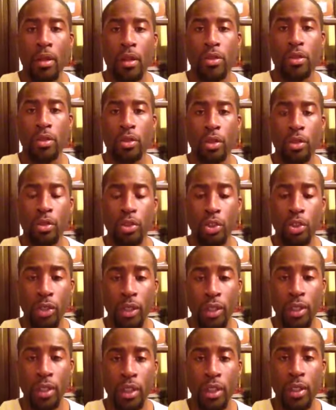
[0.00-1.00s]
Through
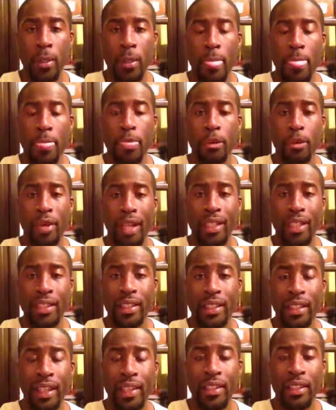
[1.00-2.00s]
nutrition, through
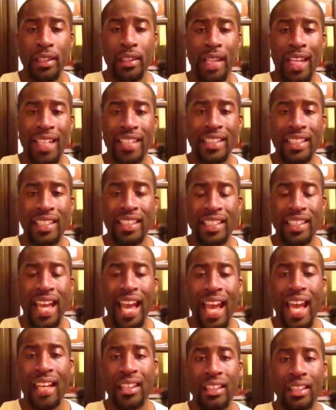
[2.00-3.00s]
education, I teach
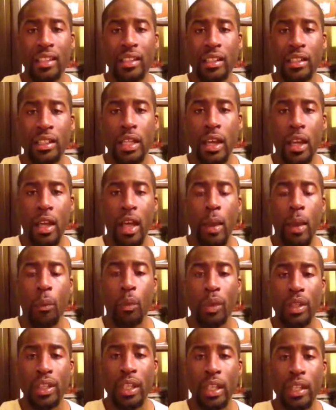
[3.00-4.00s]
athletes
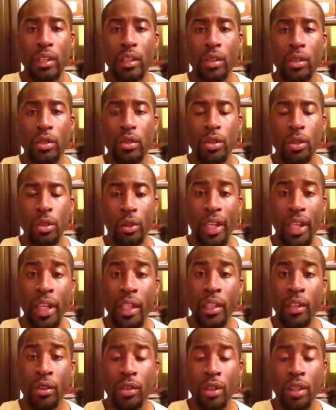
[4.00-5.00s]
what they can do to
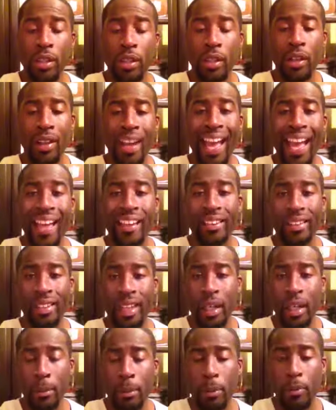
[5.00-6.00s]
increase their
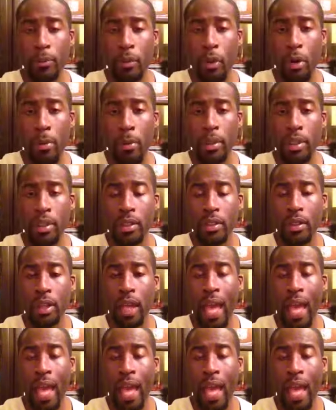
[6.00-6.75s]
athletic performance,